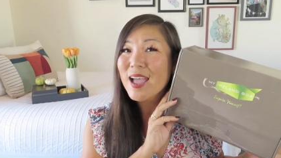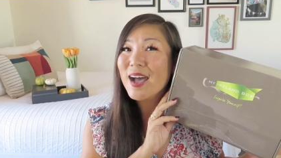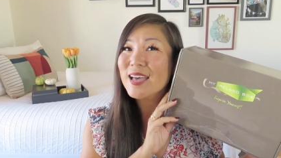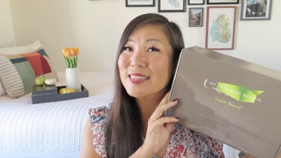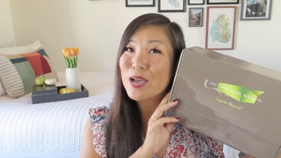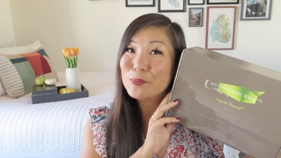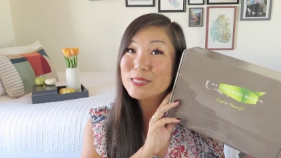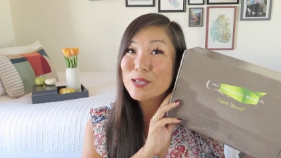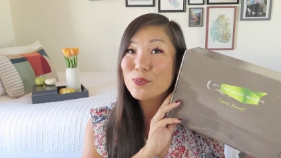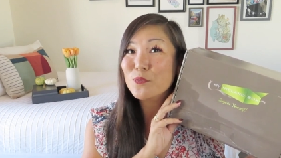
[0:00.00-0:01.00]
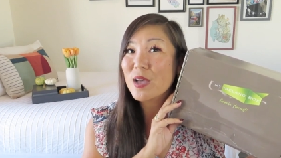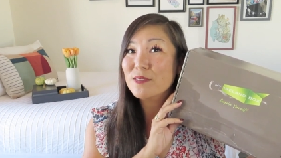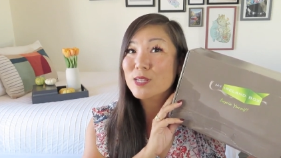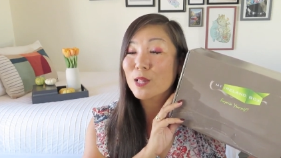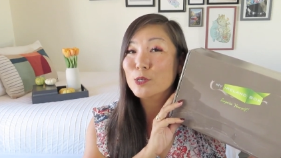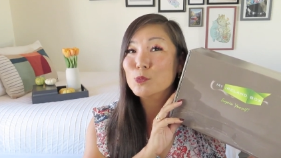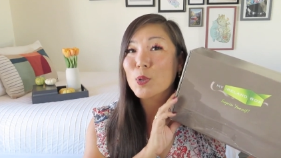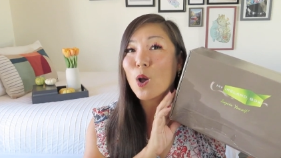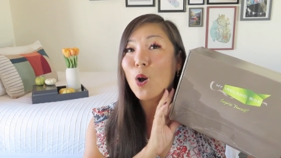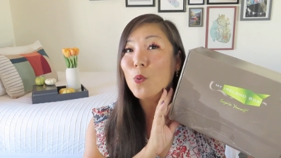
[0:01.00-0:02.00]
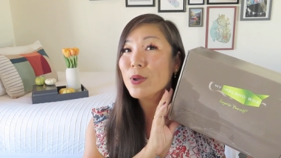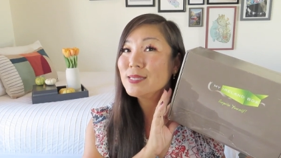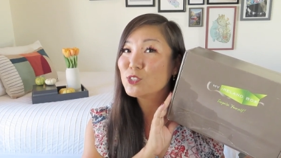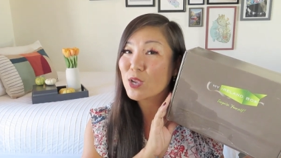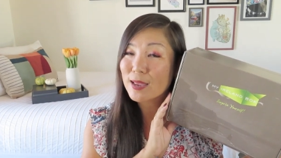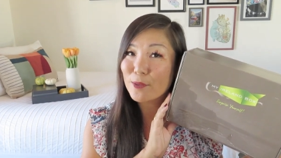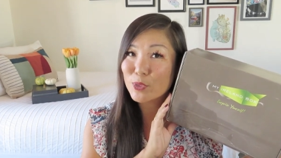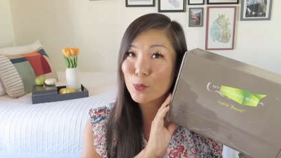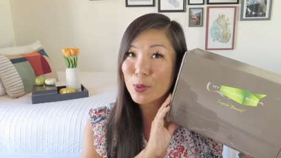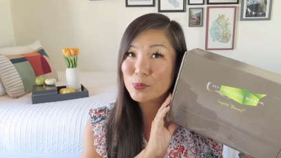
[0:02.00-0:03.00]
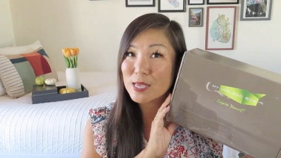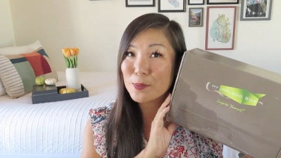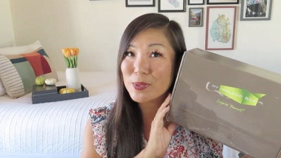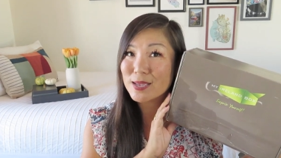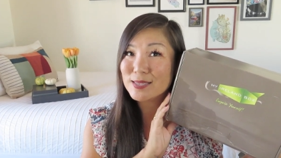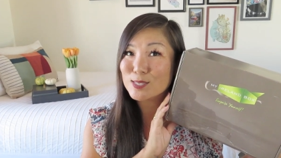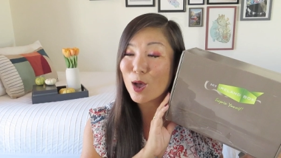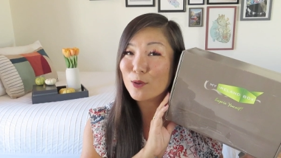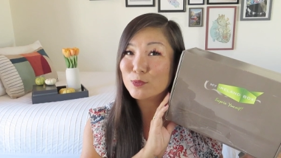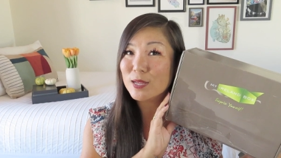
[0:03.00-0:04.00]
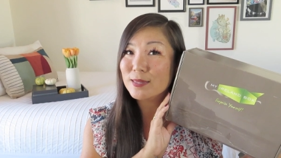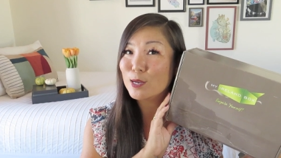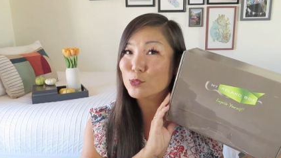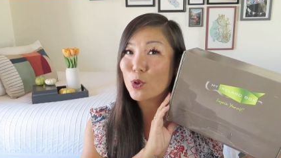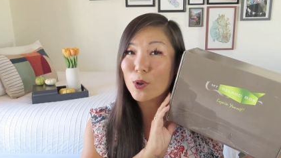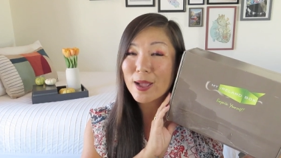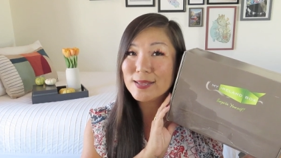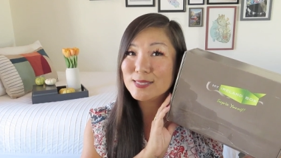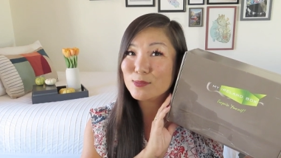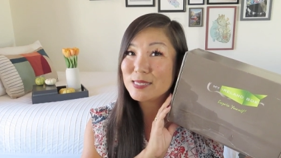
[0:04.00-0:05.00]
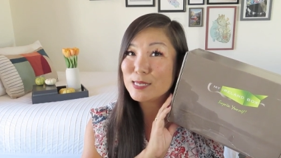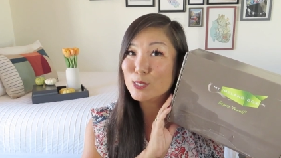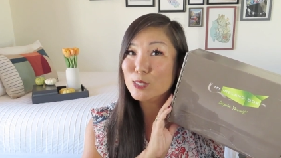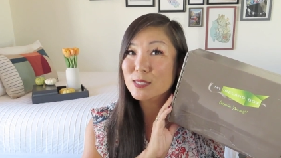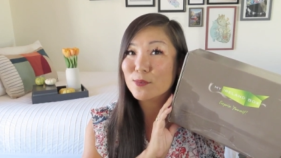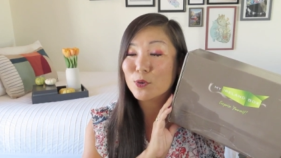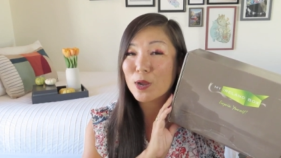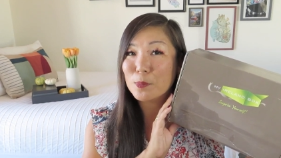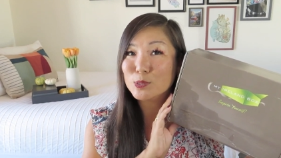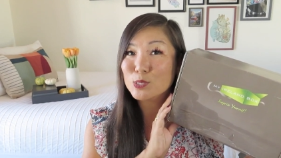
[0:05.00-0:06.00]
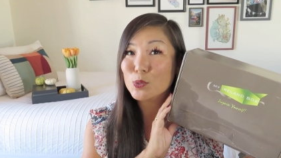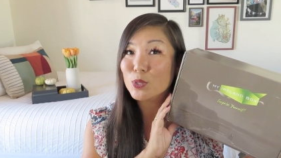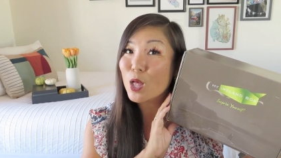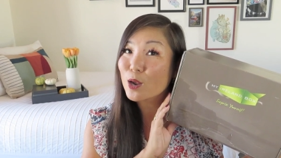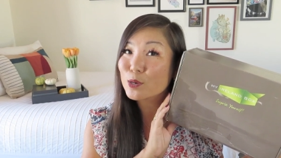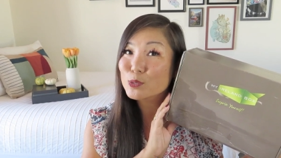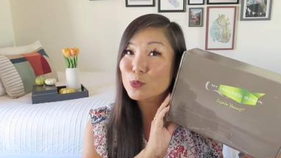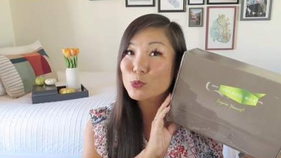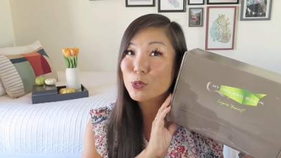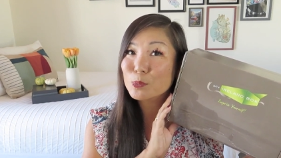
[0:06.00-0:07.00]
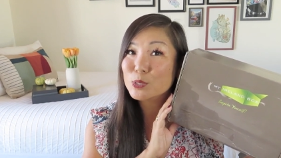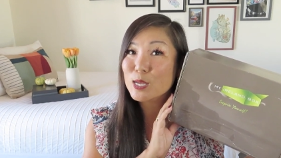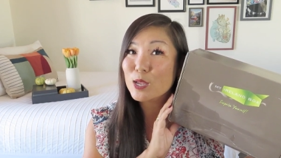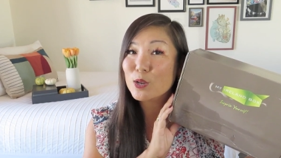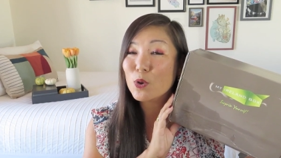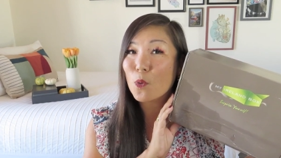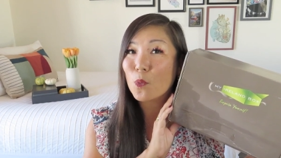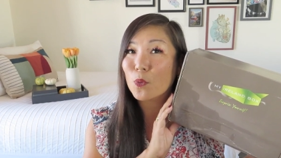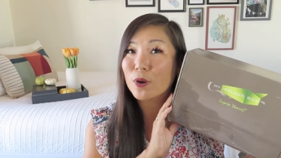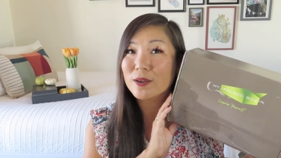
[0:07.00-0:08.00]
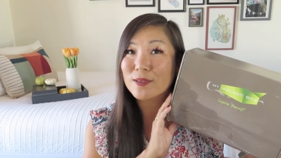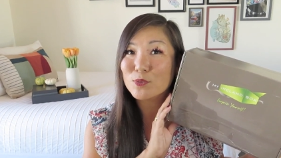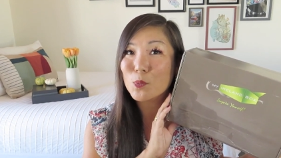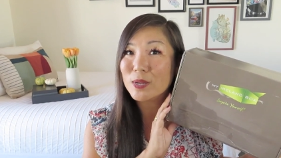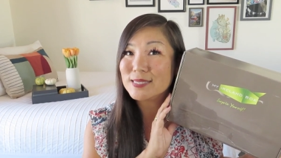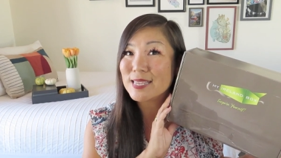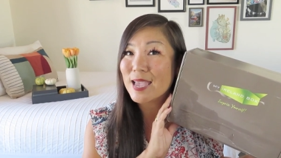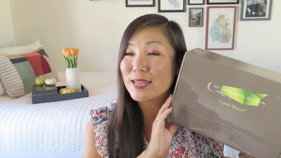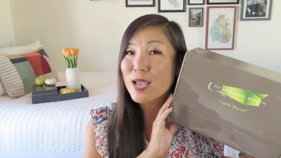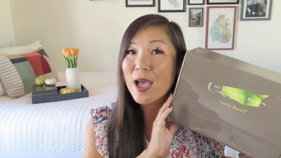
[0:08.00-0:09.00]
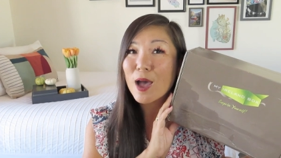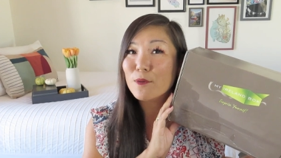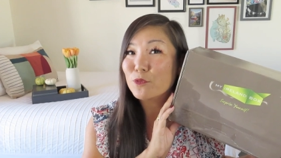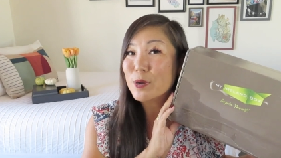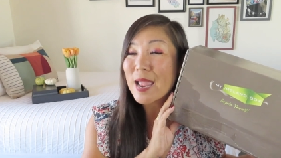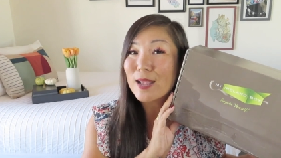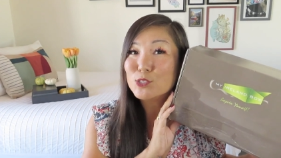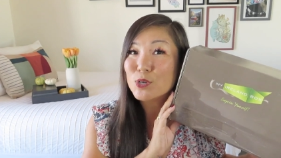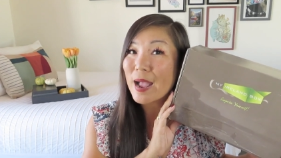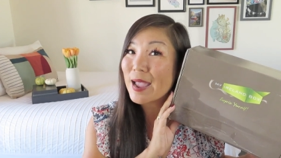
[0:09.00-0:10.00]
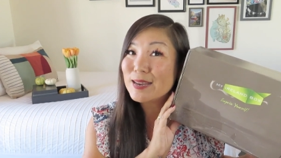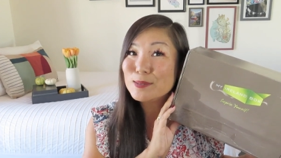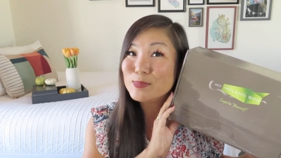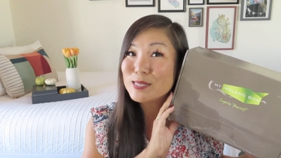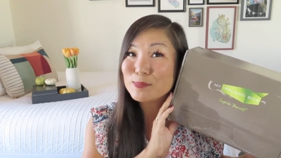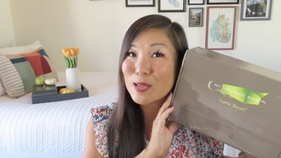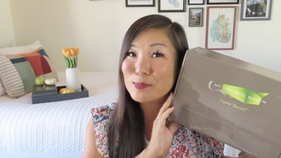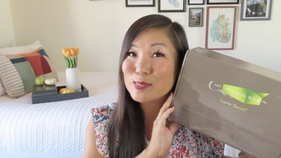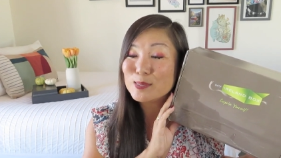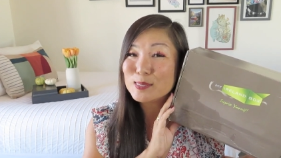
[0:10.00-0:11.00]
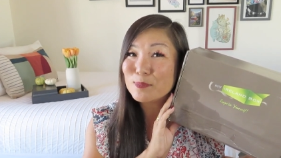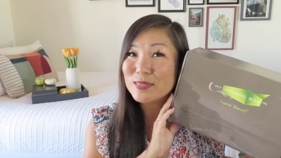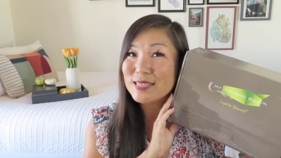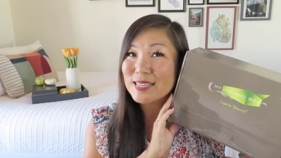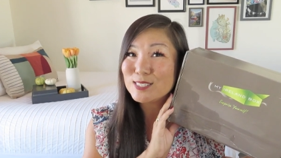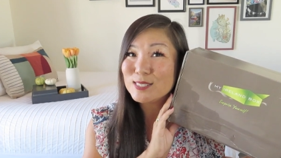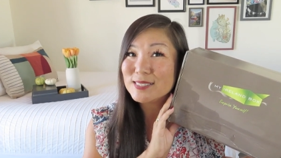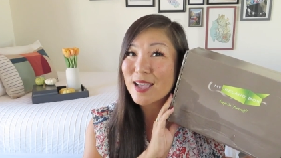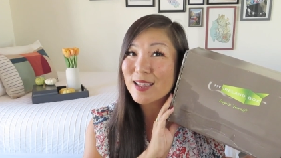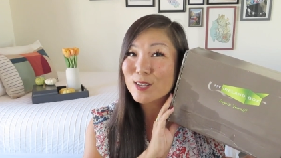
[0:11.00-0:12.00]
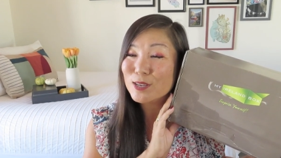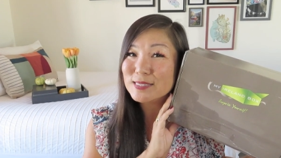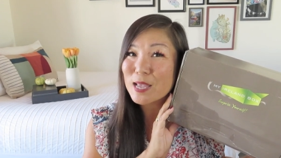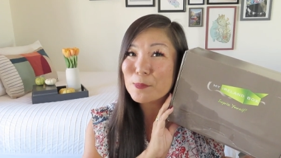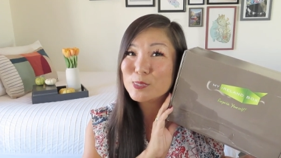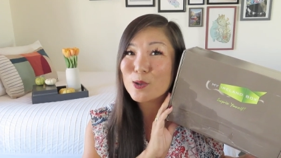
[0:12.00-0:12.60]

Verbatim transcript: Uh, and that will save you five dollars, but always check out their website because often there's all kinds of deals if you're able to do a longer subscription or if you want to get a free extra item. Sometimes there's something that she's got cooked up.